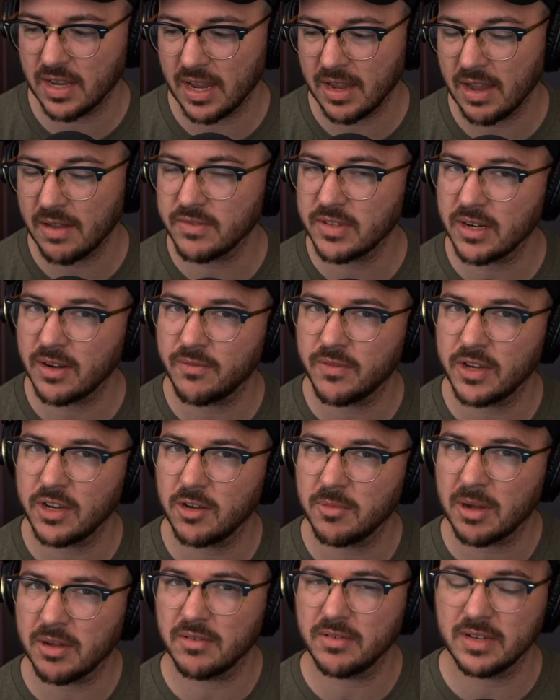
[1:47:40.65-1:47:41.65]
I've done a video
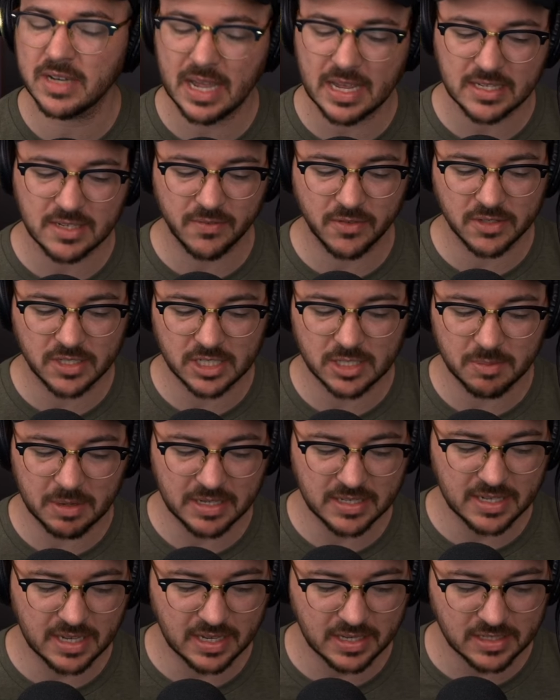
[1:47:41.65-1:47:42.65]
about NASA versus
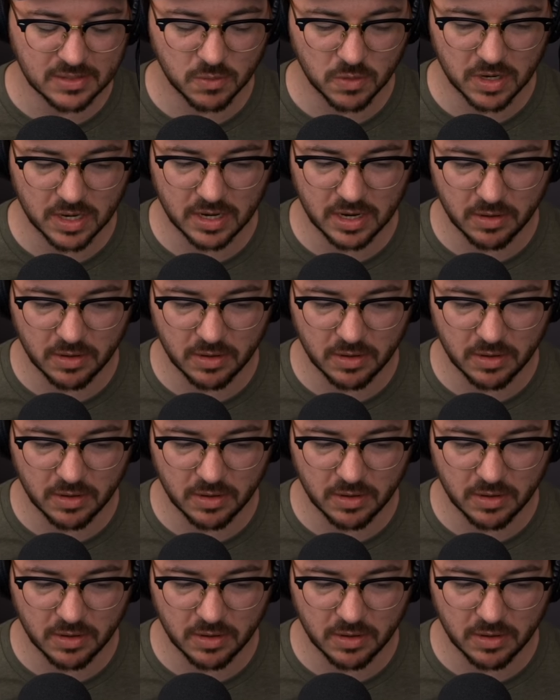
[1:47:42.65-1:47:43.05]
SpaceX where